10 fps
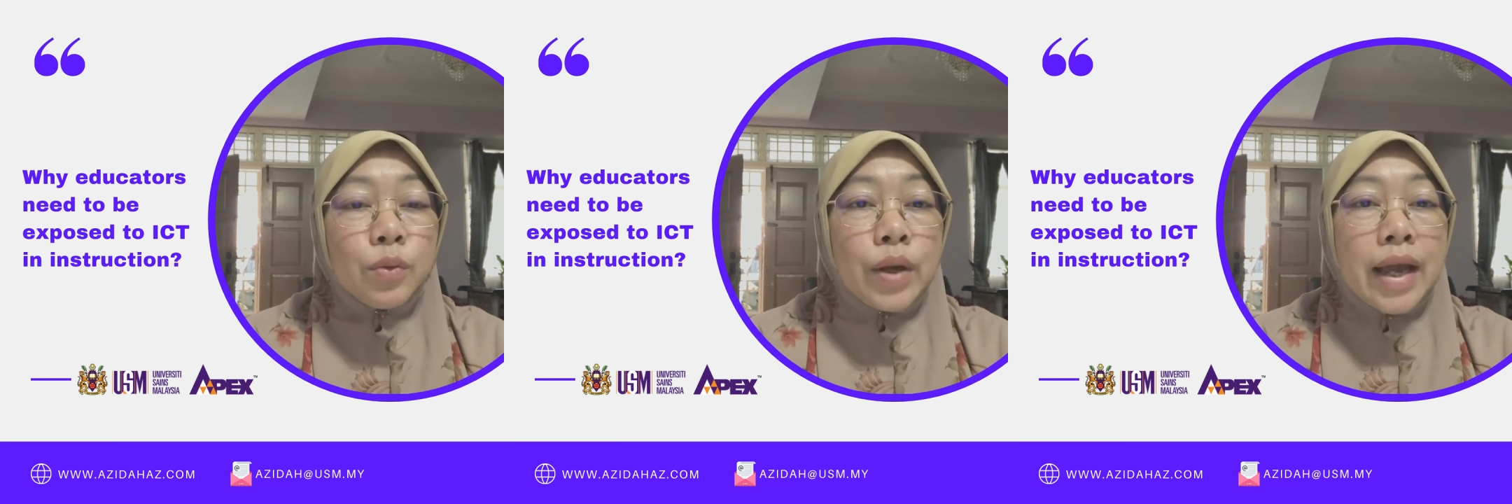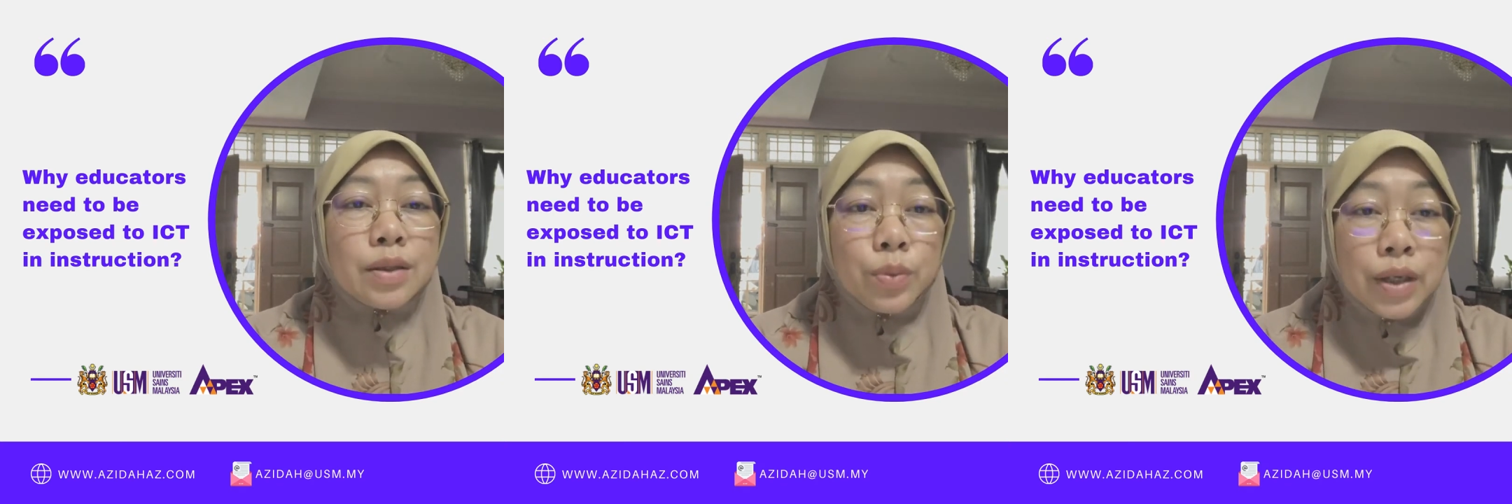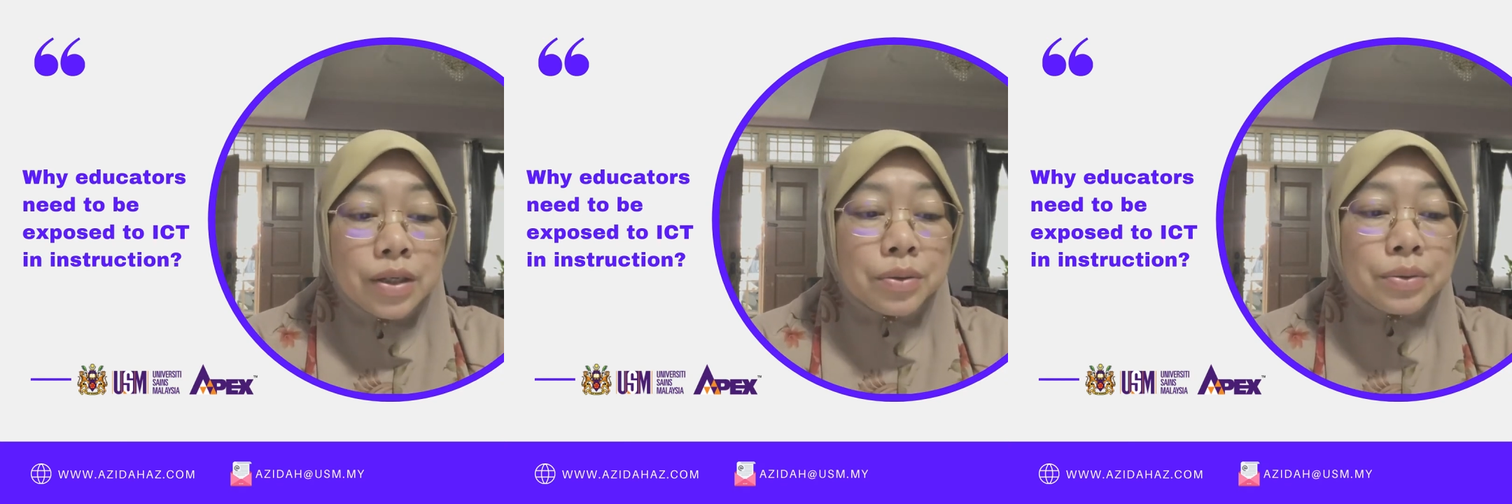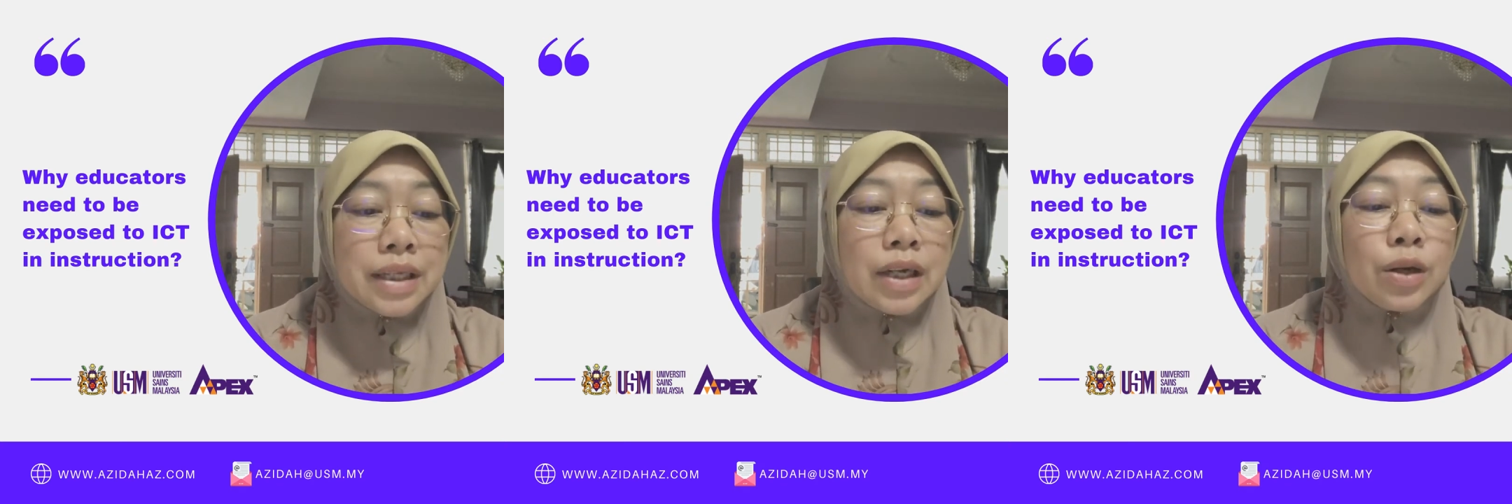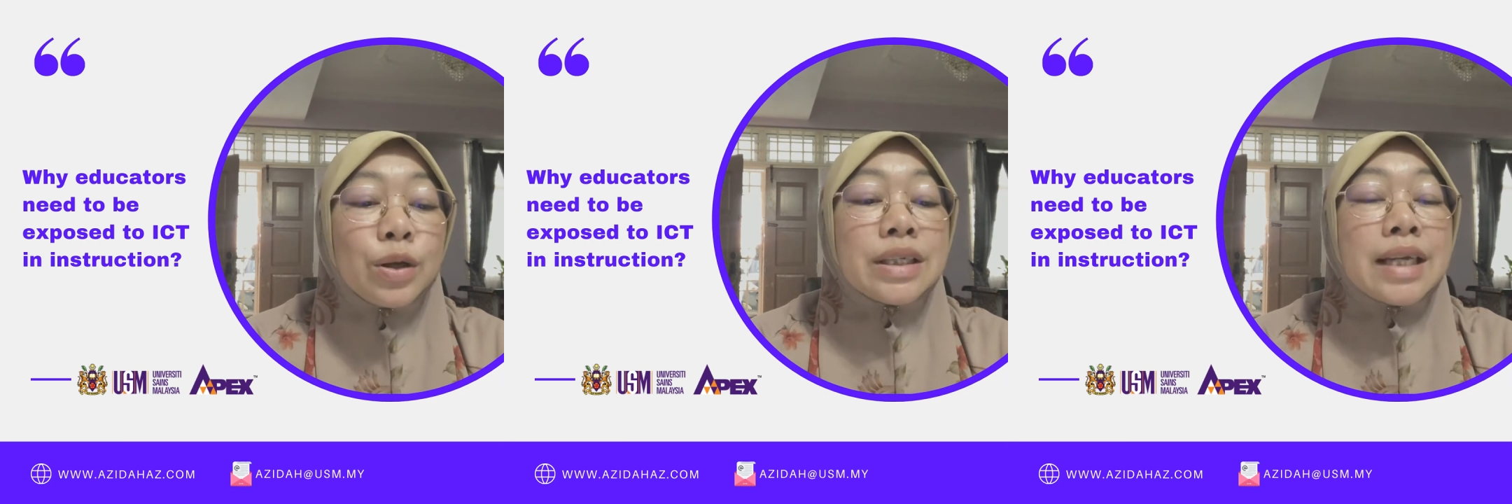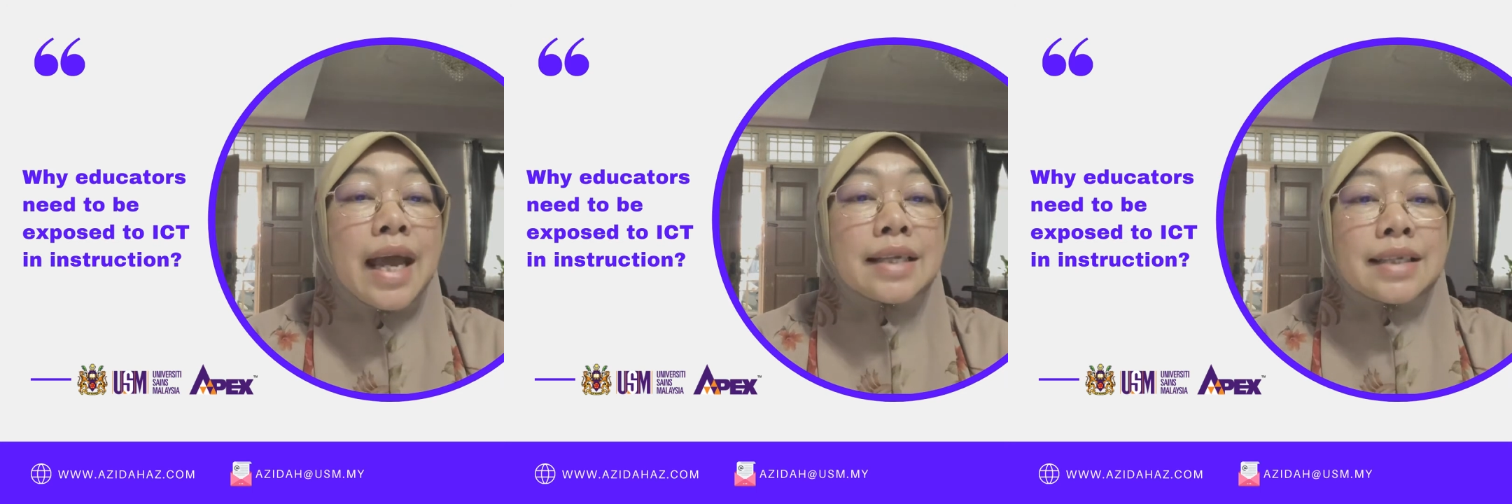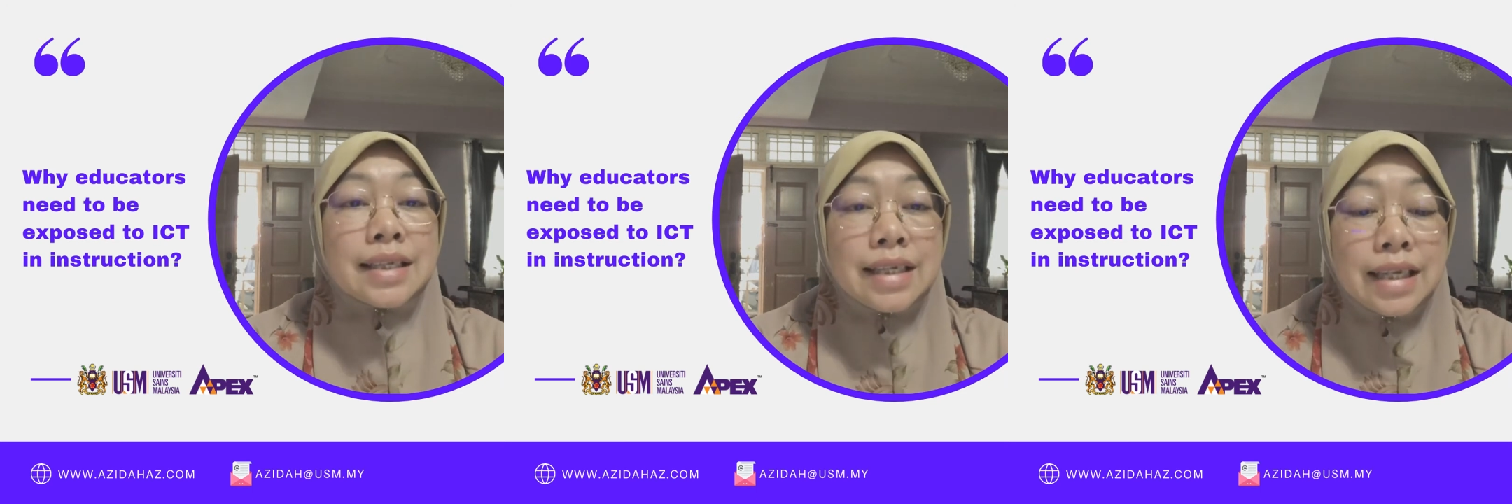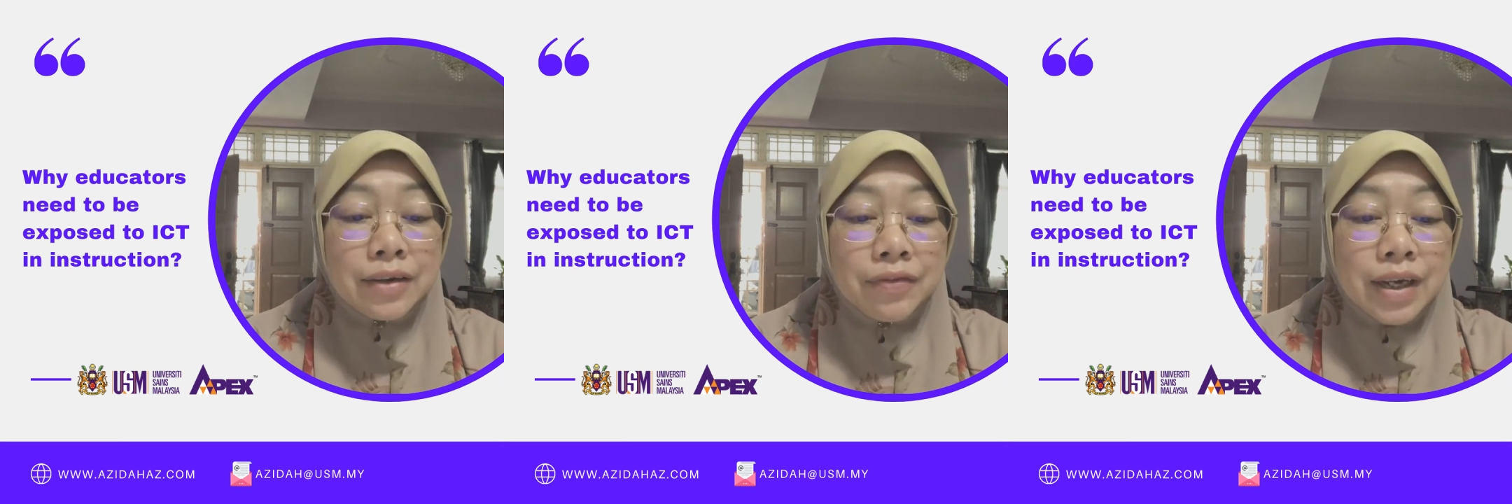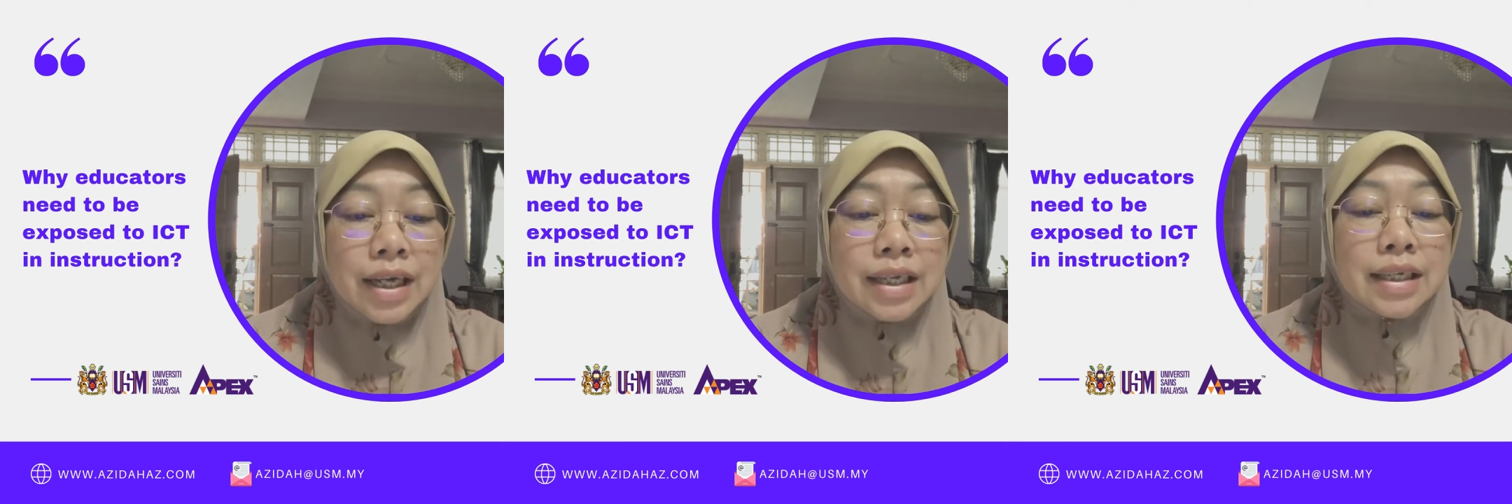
As we know, technology has a significant